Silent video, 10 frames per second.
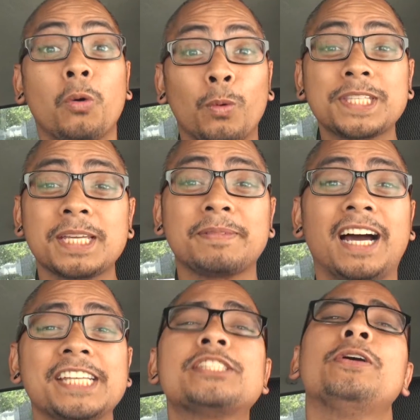What's up
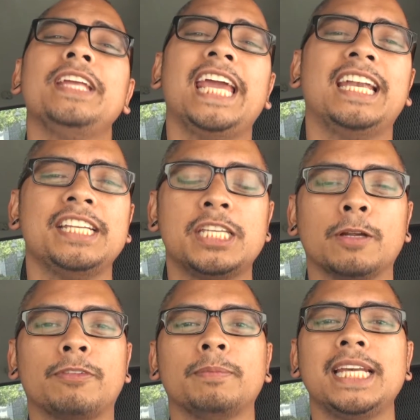guys, Tony Hannity's
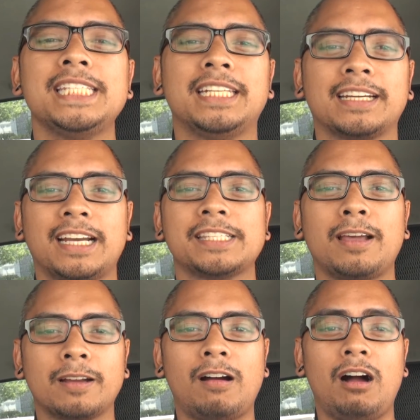here from
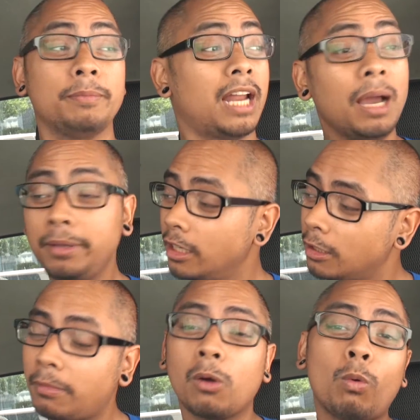lazytechguys.com, and I'm
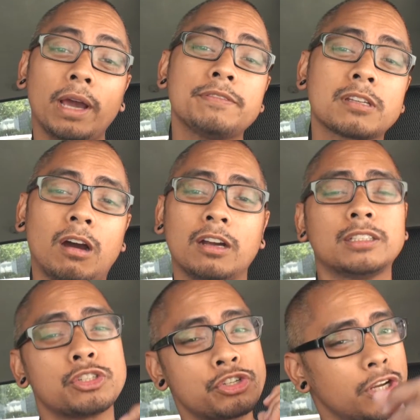here in my wife's car
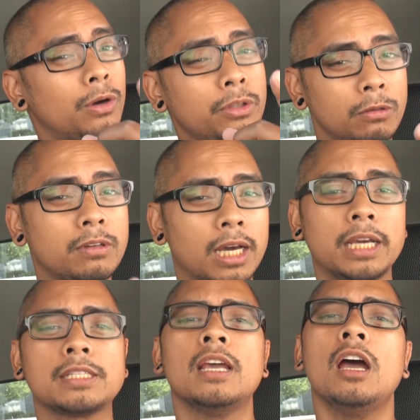to show you
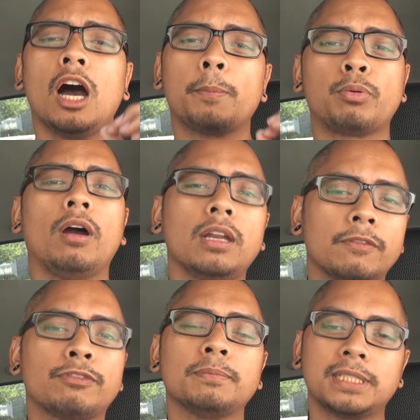guys a
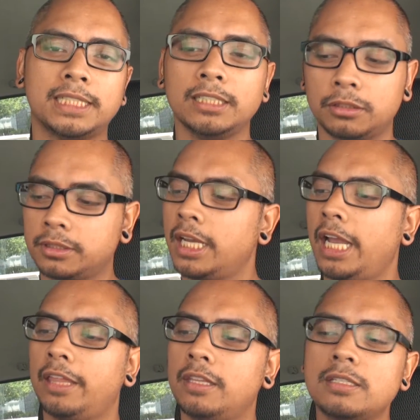product from Tylt,
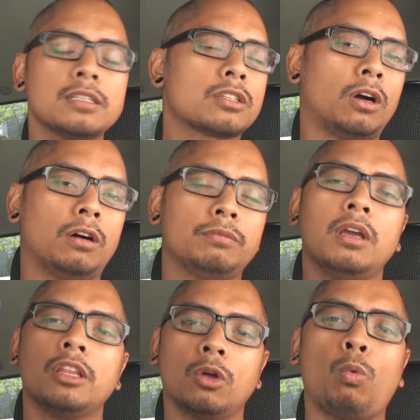and this is called
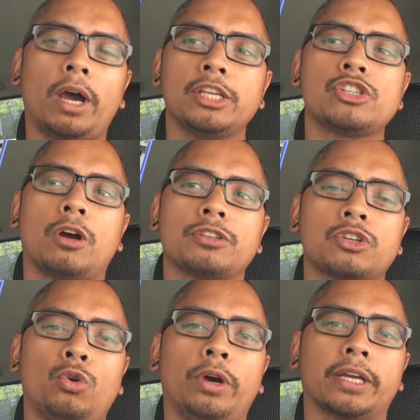the
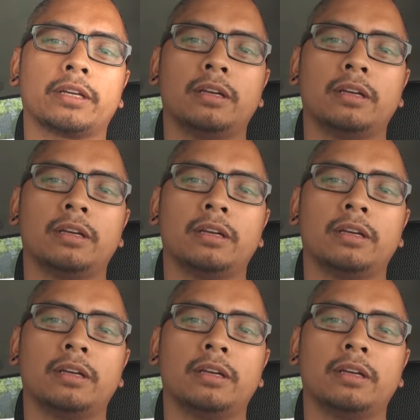Y-Charge Quik.